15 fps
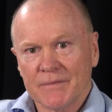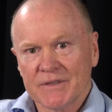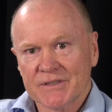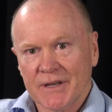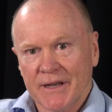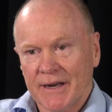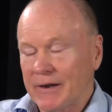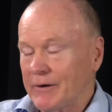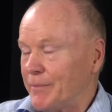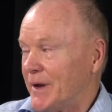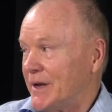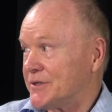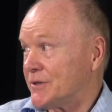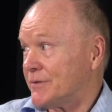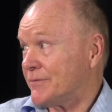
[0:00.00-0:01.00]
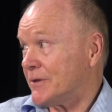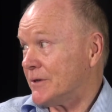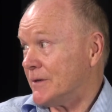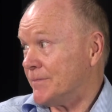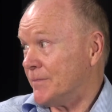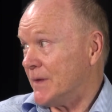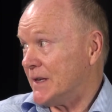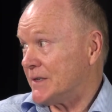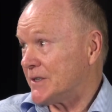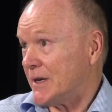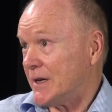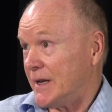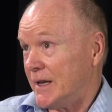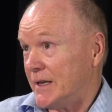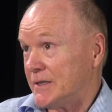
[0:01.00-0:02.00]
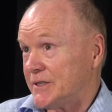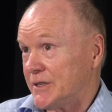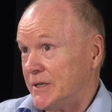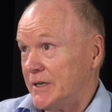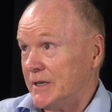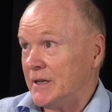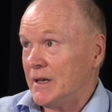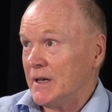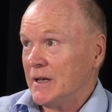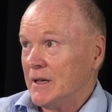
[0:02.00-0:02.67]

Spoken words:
the State Agri-Manager for SANT.